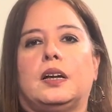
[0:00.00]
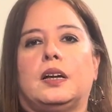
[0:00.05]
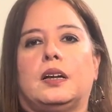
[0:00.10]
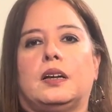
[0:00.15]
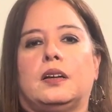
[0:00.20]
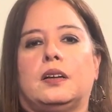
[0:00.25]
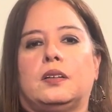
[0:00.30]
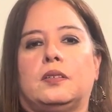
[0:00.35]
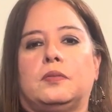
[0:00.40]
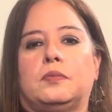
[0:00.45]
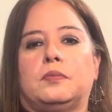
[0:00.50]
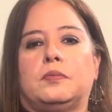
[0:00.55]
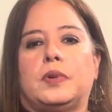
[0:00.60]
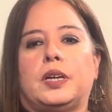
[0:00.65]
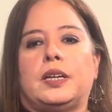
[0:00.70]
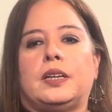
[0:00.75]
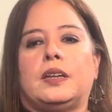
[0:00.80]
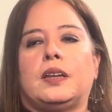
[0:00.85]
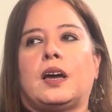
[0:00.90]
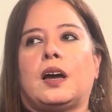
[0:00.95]
Um,
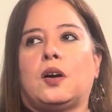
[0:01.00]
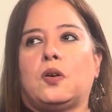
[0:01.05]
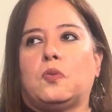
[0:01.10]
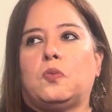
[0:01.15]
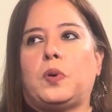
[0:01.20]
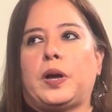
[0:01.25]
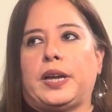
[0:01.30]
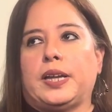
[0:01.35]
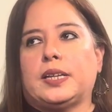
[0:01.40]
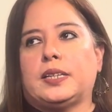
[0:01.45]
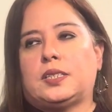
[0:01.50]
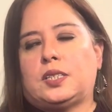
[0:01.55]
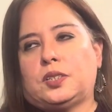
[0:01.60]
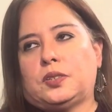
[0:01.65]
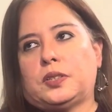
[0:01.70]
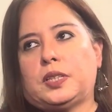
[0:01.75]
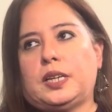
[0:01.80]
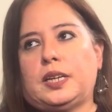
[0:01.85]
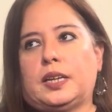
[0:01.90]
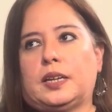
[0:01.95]
and not wait
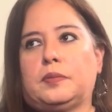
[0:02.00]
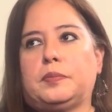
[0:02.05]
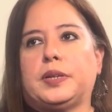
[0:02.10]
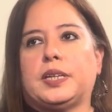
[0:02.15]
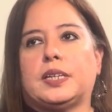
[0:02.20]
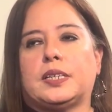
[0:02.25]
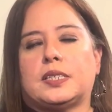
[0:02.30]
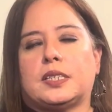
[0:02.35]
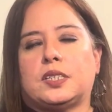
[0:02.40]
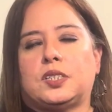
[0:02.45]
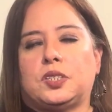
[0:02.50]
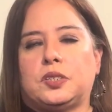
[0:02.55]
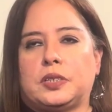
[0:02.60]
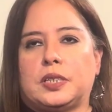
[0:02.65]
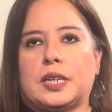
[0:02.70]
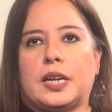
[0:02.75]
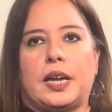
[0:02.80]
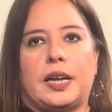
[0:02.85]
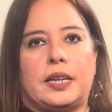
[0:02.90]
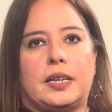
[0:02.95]
until the end because as you
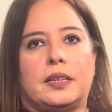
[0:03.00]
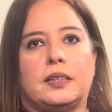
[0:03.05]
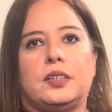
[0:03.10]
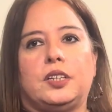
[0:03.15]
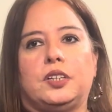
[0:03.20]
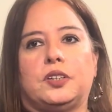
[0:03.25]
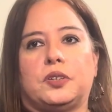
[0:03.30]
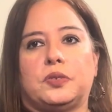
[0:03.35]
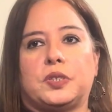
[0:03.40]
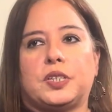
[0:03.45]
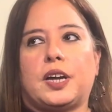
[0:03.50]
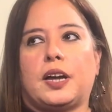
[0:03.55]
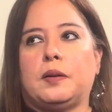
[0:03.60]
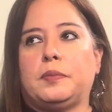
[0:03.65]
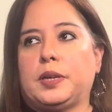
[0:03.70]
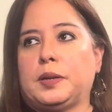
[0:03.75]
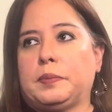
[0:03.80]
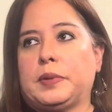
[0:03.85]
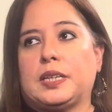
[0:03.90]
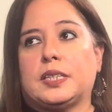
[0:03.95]
indicated you know
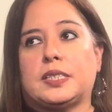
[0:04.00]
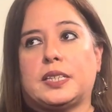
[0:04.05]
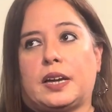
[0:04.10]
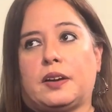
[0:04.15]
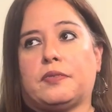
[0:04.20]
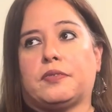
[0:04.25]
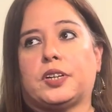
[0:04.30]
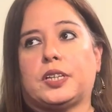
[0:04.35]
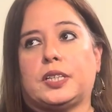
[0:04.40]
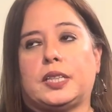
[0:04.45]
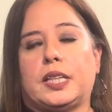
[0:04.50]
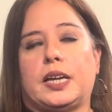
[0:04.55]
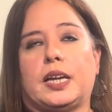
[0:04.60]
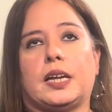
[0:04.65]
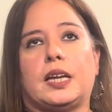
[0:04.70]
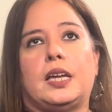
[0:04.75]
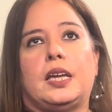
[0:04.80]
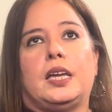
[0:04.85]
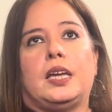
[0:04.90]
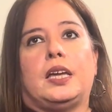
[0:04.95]
timing means
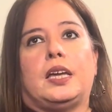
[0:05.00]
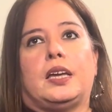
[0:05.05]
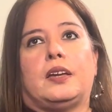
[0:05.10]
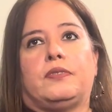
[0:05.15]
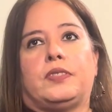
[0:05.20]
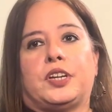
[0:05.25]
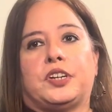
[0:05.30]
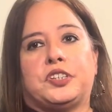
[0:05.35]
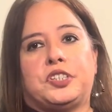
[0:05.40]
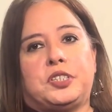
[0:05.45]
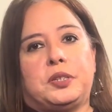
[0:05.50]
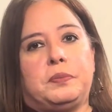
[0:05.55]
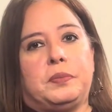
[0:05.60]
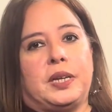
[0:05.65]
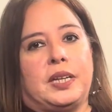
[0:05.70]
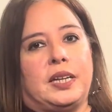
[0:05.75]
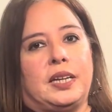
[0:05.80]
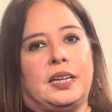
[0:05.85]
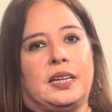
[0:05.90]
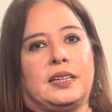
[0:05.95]
everything if they're
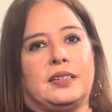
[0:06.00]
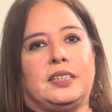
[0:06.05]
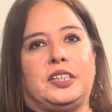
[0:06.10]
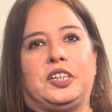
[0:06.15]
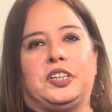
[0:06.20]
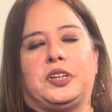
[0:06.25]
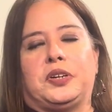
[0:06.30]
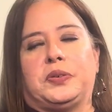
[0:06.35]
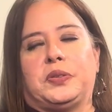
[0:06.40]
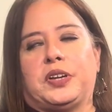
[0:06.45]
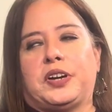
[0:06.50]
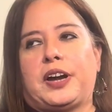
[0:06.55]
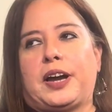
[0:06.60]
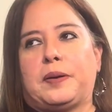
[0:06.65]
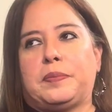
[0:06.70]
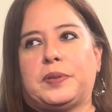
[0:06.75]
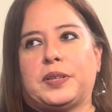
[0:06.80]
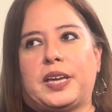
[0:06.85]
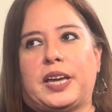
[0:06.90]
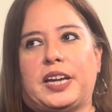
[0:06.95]
submitting, you know, their
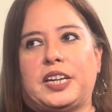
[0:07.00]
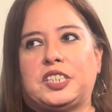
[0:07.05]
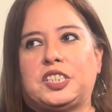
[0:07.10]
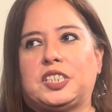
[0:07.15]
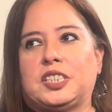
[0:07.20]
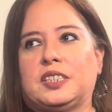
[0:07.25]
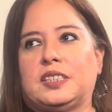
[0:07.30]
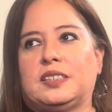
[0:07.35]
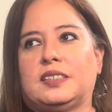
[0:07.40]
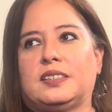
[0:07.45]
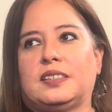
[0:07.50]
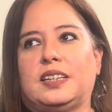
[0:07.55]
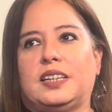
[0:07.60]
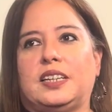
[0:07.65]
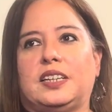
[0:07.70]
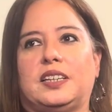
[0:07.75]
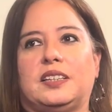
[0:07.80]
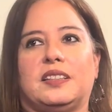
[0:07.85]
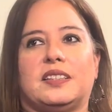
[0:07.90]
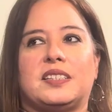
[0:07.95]
application
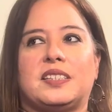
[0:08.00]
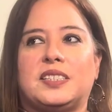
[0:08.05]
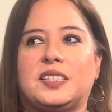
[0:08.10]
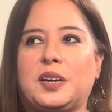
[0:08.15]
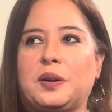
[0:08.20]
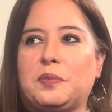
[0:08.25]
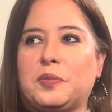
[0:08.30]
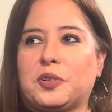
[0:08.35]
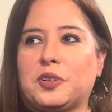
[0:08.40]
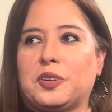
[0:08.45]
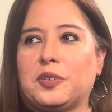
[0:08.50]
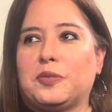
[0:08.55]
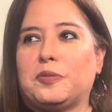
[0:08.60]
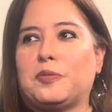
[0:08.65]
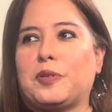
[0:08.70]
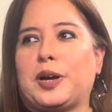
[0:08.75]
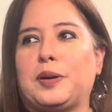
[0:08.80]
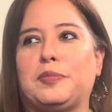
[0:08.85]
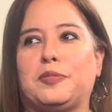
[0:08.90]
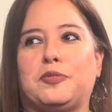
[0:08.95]
in the summer,
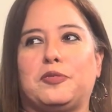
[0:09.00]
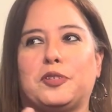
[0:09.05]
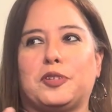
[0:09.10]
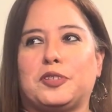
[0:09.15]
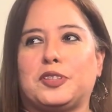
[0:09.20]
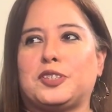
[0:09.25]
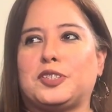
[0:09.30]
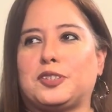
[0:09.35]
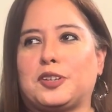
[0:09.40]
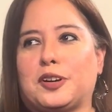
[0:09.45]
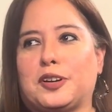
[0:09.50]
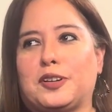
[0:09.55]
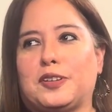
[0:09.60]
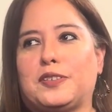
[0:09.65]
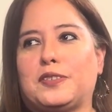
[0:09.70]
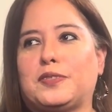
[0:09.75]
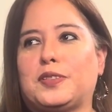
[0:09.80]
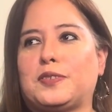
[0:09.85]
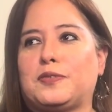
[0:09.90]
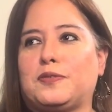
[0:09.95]
right before the start
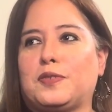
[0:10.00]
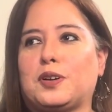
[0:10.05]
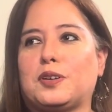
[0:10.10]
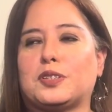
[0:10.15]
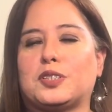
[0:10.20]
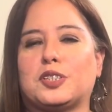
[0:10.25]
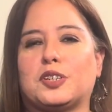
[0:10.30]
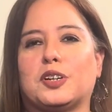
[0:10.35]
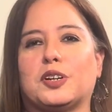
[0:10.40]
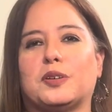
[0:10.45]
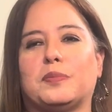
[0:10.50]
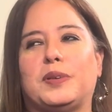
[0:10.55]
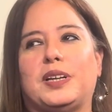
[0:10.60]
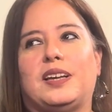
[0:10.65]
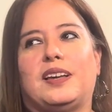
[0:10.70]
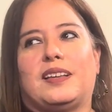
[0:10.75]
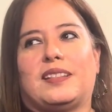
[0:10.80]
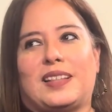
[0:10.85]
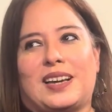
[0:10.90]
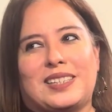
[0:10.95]
of the fall term,
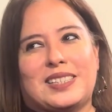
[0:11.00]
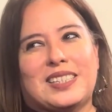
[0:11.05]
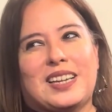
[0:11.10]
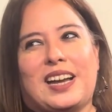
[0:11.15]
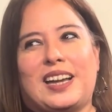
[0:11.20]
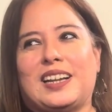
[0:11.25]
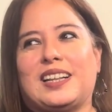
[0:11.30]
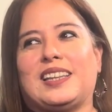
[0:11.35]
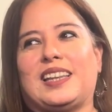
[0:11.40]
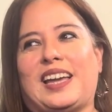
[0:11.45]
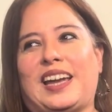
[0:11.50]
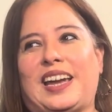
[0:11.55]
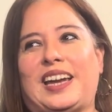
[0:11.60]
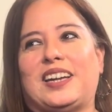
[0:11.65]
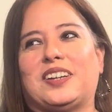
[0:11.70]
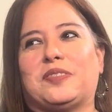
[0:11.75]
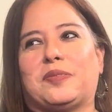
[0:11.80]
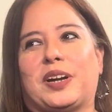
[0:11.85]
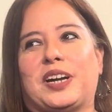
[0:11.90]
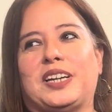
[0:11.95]
that's kind of
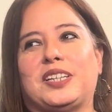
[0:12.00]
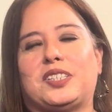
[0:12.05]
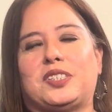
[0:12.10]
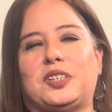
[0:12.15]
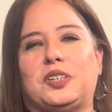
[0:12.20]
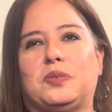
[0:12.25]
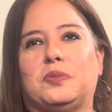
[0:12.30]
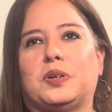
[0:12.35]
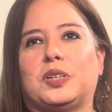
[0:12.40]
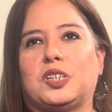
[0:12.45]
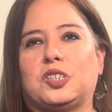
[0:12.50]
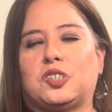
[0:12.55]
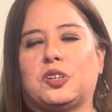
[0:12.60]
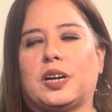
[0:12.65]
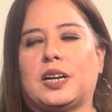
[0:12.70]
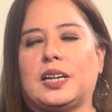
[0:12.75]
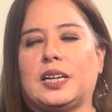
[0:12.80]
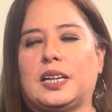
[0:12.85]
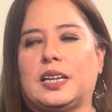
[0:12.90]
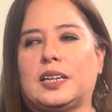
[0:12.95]
late, right? So you want to
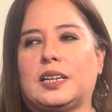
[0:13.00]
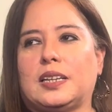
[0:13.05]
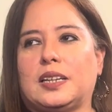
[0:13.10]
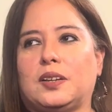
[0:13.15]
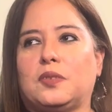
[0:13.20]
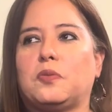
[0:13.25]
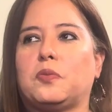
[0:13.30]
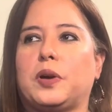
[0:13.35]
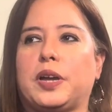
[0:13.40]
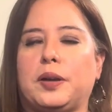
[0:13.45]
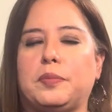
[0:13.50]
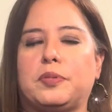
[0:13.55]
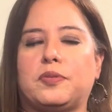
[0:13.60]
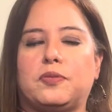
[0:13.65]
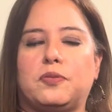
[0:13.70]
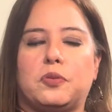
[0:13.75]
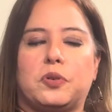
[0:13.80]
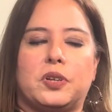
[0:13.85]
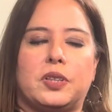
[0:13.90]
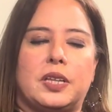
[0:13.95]
try to get it in way
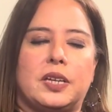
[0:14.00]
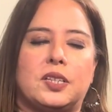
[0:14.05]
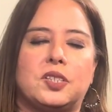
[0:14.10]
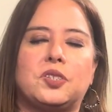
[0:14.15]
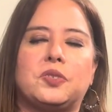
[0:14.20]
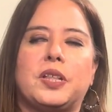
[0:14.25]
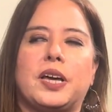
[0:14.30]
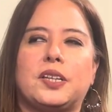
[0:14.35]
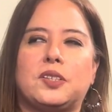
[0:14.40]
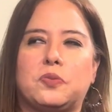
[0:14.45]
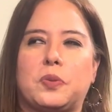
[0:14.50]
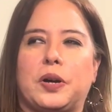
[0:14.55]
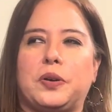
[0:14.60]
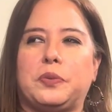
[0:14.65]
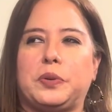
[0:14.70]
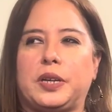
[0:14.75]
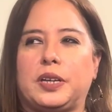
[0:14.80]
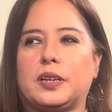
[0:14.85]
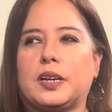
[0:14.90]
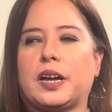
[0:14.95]
before then. So that's why
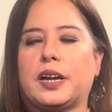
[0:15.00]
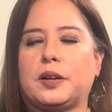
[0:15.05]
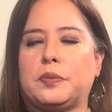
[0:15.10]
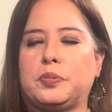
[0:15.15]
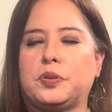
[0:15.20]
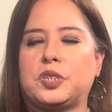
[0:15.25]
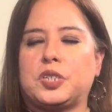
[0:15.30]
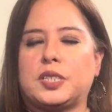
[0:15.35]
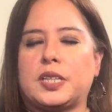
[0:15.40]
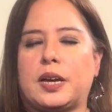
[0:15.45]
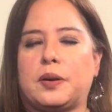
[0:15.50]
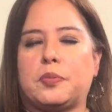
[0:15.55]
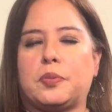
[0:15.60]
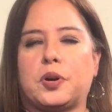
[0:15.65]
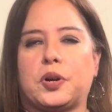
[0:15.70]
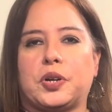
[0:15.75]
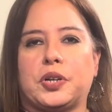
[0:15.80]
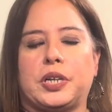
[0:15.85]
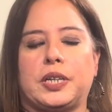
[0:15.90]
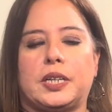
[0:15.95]
we kind of push that
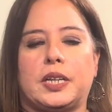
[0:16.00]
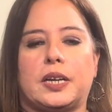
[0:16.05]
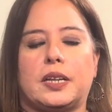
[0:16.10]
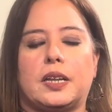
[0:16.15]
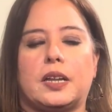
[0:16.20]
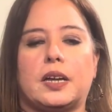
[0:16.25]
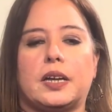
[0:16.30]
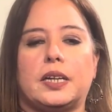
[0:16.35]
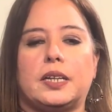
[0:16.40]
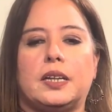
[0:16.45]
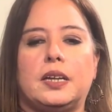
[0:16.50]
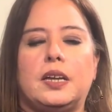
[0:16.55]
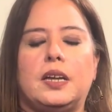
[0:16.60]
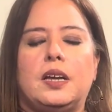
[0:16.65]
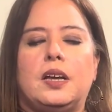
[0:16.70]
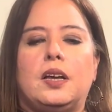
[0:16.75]
priority deadline.